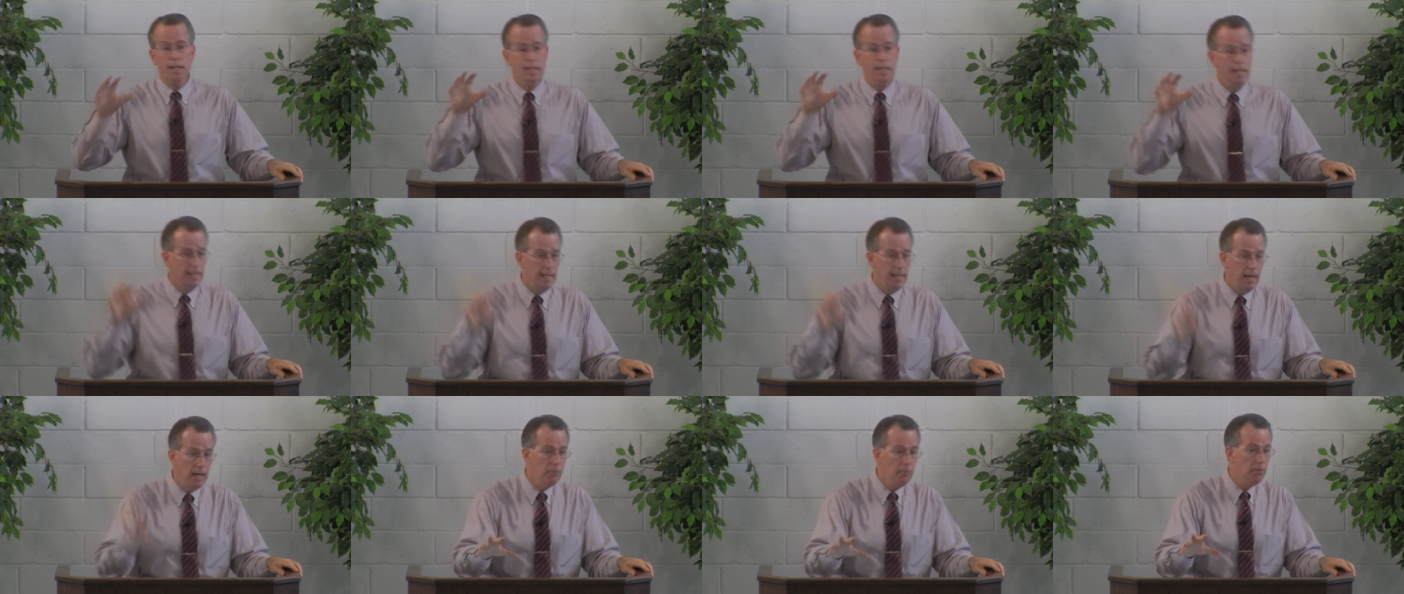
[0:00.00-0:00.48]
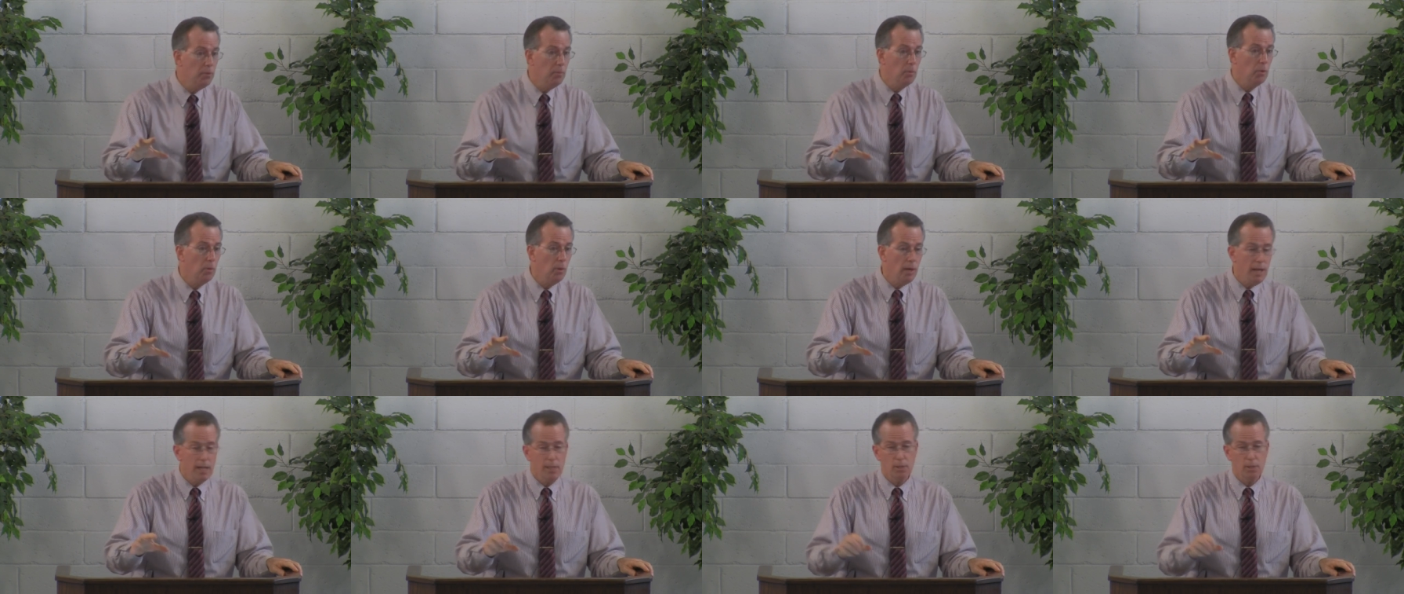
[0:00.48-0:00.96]
He gave them
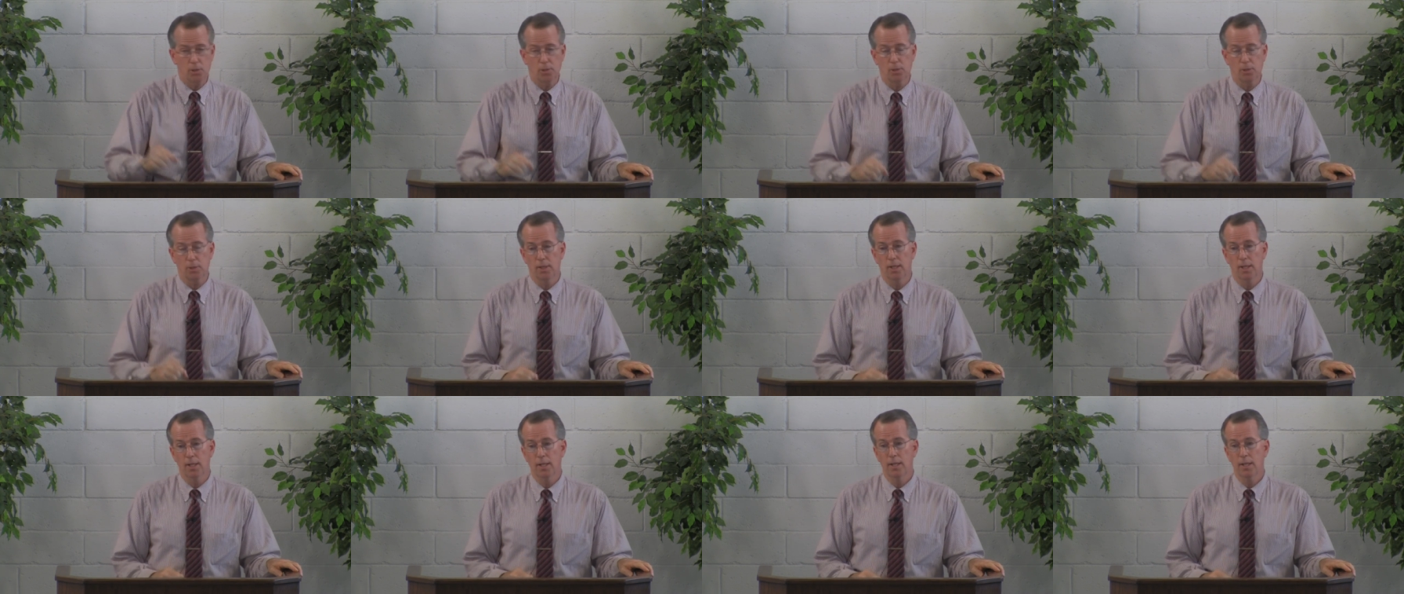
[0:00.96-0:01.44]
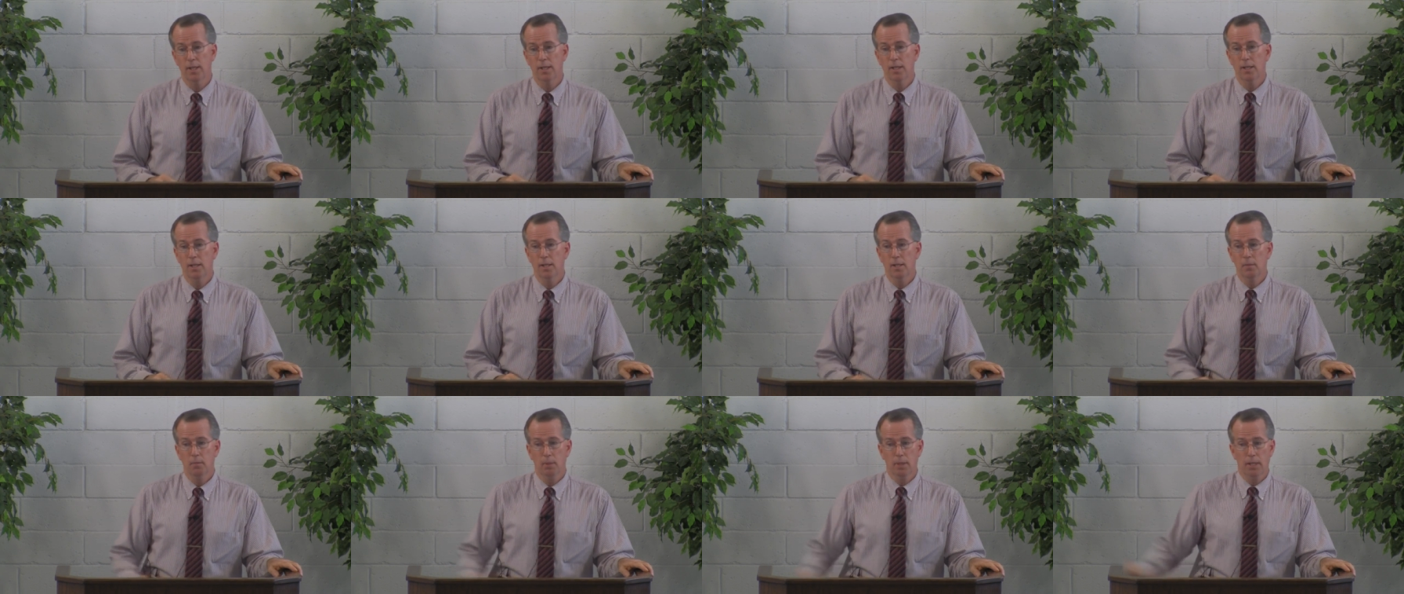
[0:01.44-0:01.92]
grace,
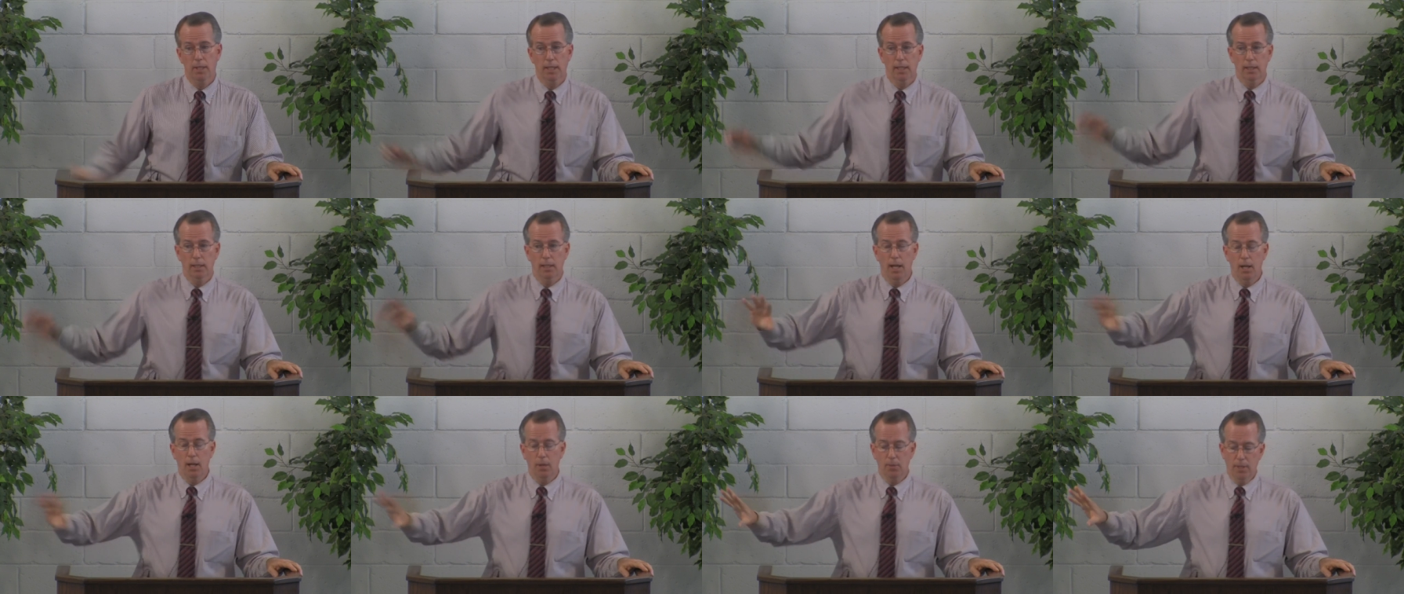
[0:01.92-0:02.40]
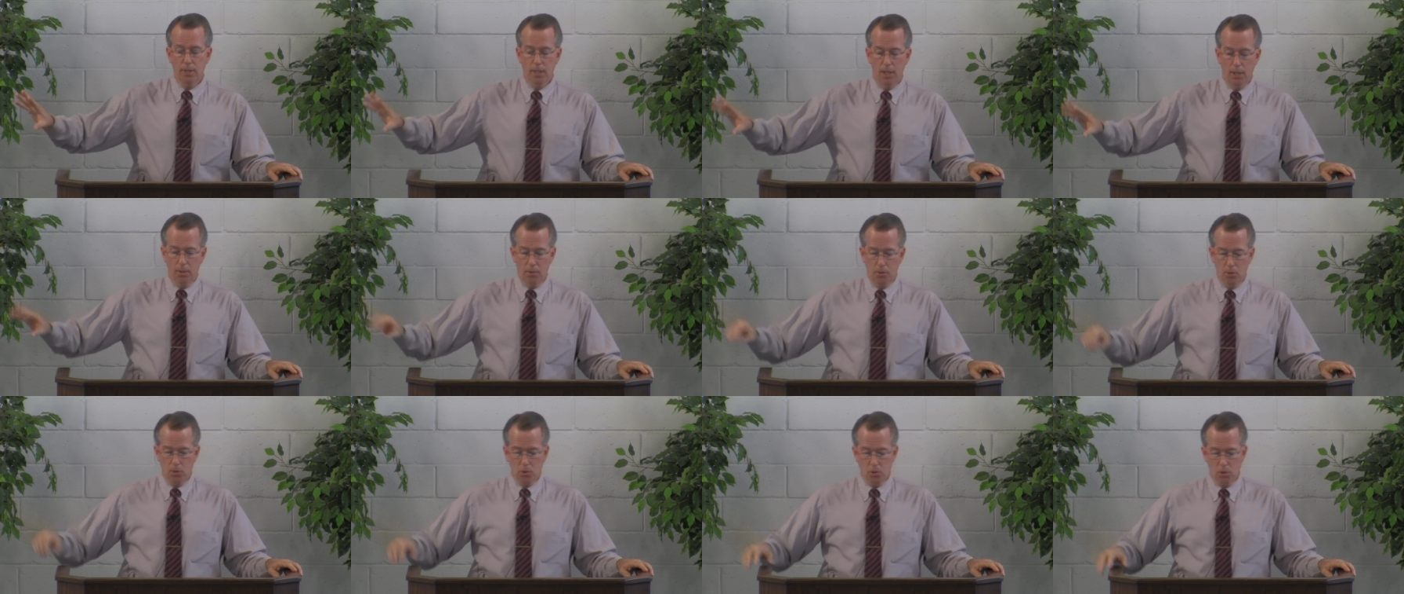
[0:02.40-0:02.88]
but he allowed the
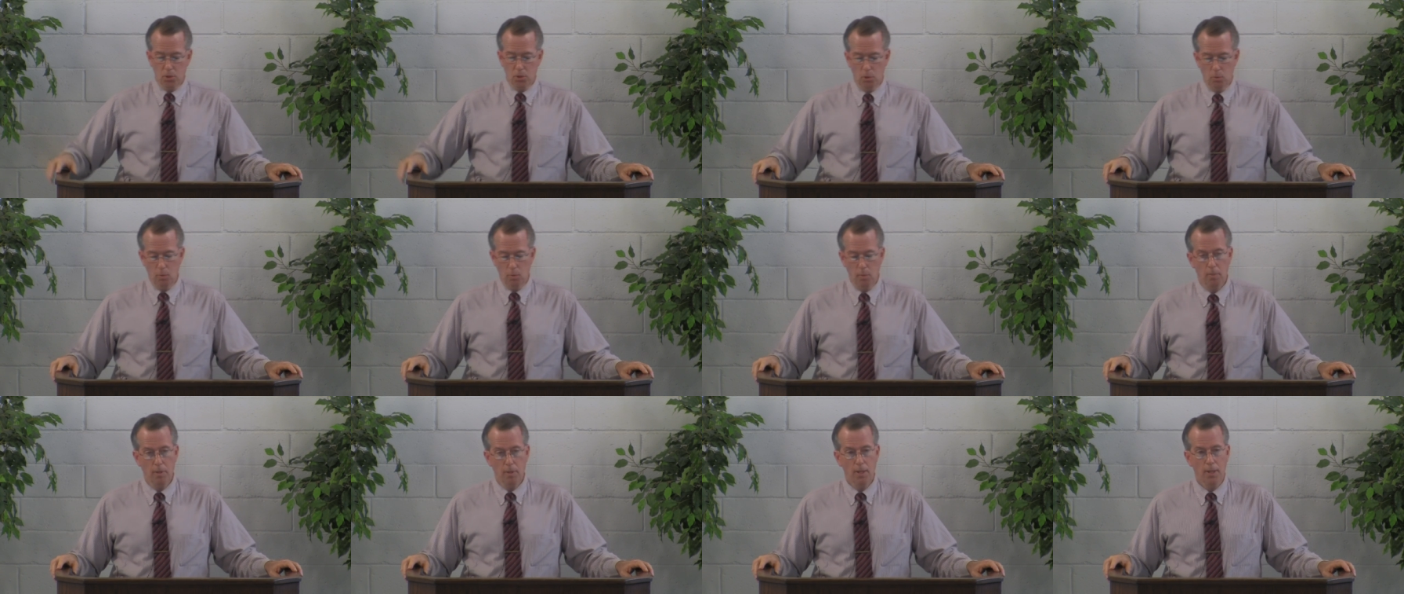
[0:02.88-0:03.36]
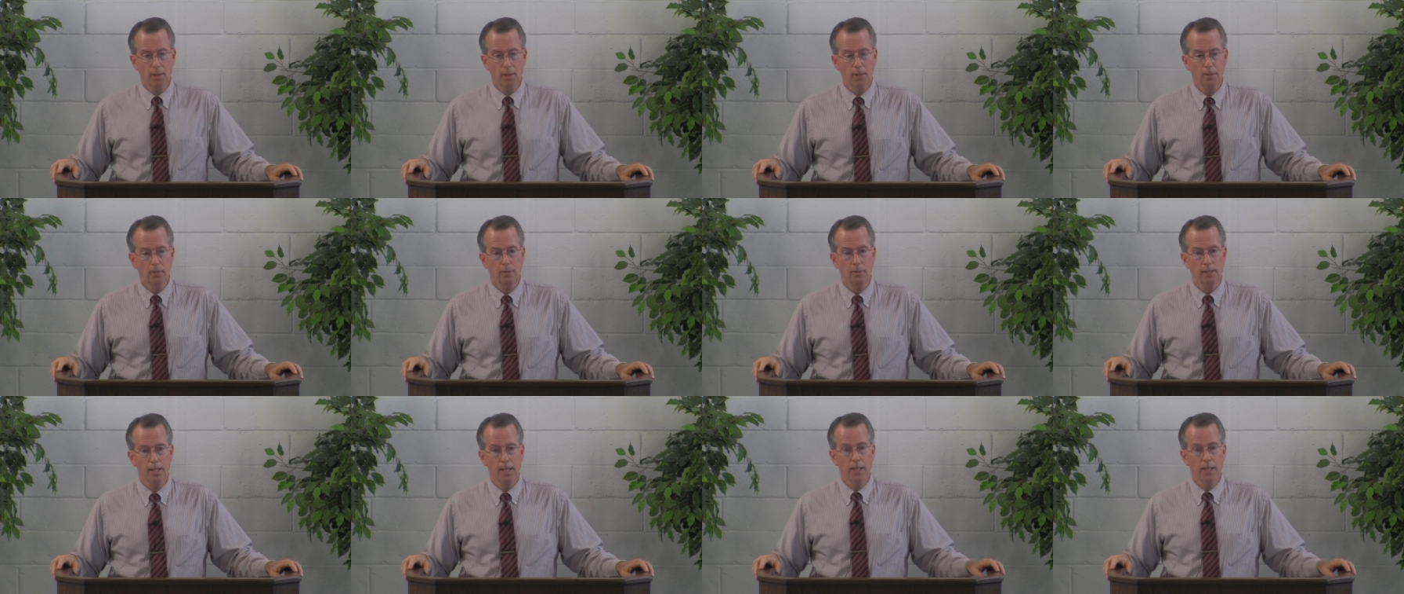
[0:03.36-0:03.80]
others to rebel,